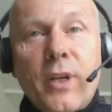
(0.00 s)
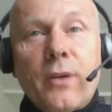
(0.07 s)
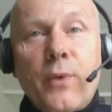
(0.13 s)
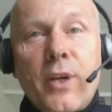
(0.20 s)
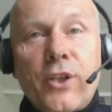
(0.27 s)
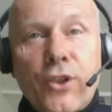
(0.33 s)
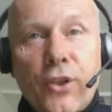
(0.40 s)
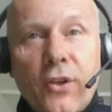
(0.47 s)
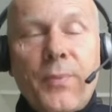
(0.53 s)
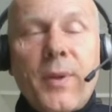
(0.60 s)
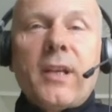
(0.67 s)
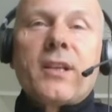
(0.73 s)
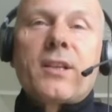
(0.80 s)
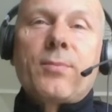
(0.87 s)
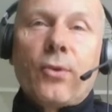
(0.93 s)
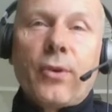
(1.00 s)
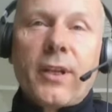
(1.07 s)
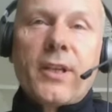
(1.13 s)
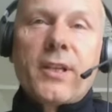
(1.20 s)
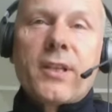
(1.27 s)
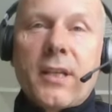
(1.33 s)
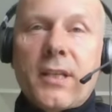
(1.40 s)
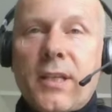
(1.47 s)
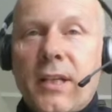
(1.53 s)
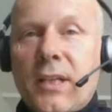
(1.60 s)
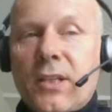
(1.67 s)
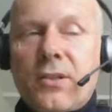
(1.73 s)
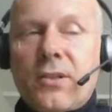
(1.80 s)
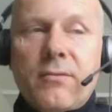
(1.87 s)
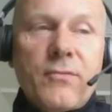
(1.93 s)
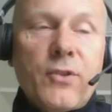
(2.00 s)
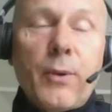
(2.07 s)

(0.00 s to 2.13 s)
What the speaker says: We should have been exploring these ideas